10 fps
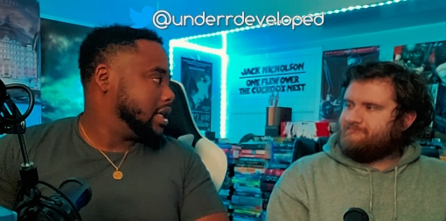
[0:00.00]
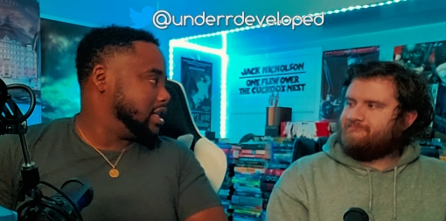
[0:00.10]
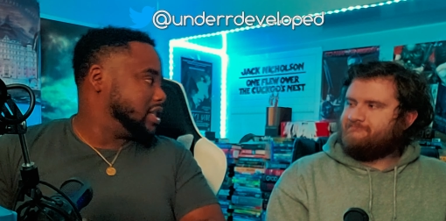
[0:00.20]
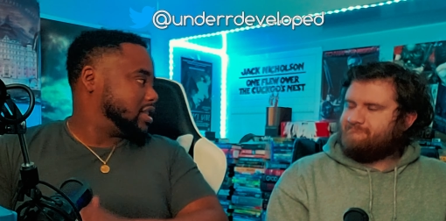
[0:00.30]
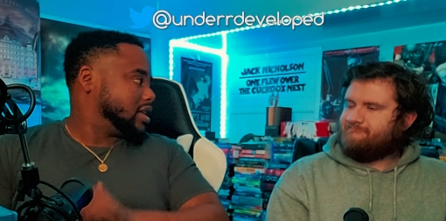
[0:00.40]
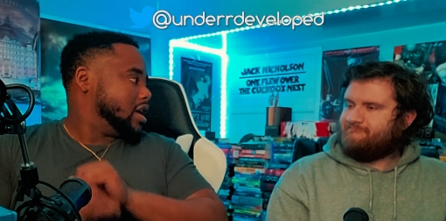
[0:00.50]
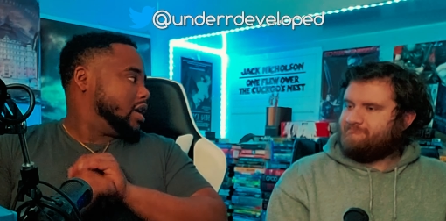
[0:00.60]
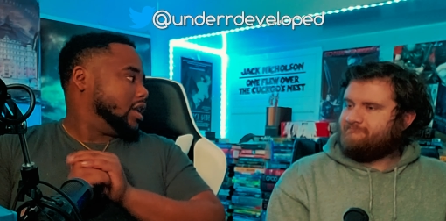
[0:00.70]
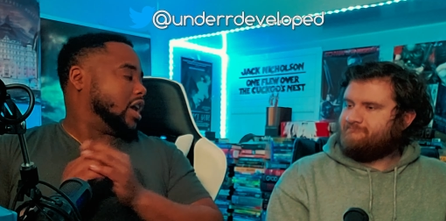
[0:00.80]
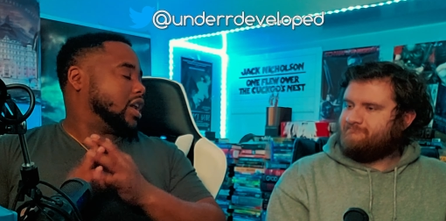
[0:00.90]
Speaker 1: He's just
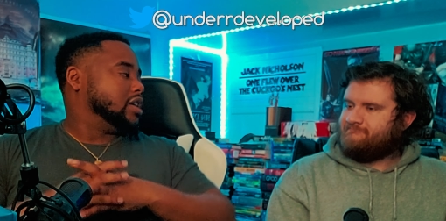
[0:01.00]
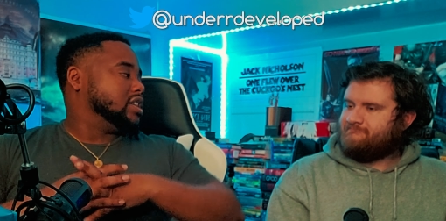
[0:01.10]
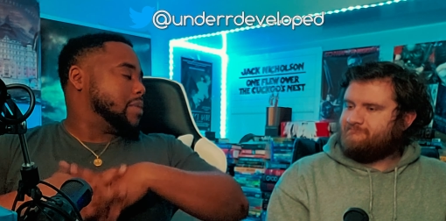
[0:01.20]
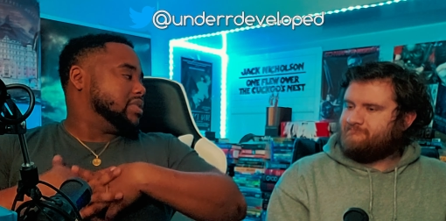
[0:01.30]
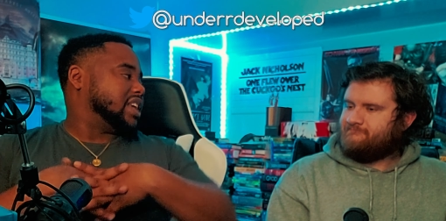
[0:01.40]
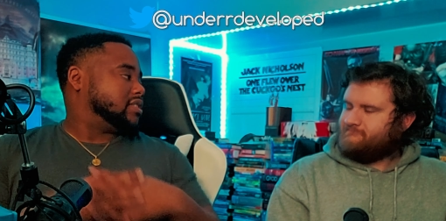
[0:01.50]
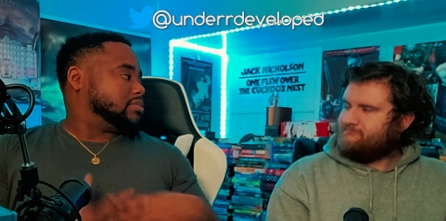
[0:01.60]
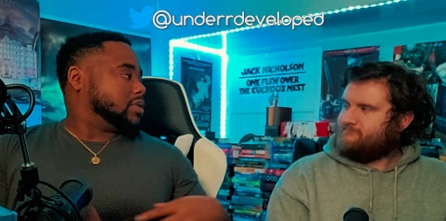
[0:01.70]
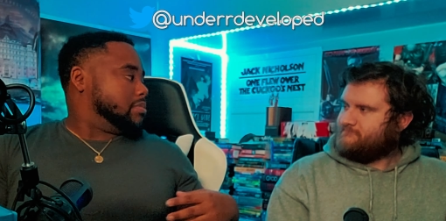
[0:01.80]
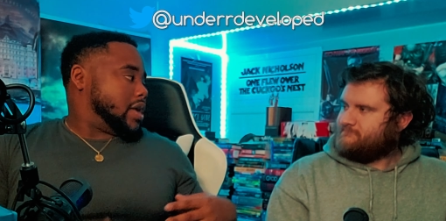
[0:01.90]
luckily he's able to save
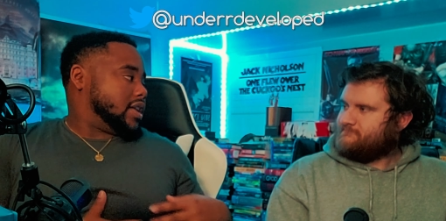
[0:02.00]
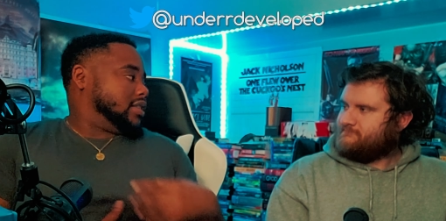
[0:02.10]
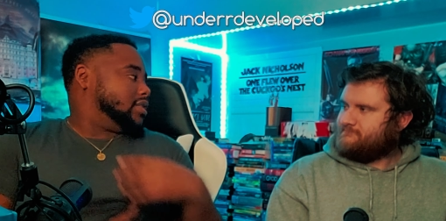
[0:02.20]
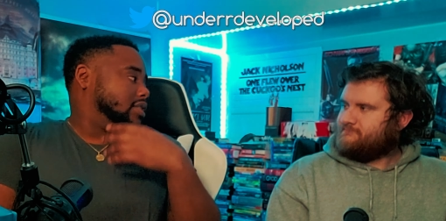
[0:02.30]
some good money,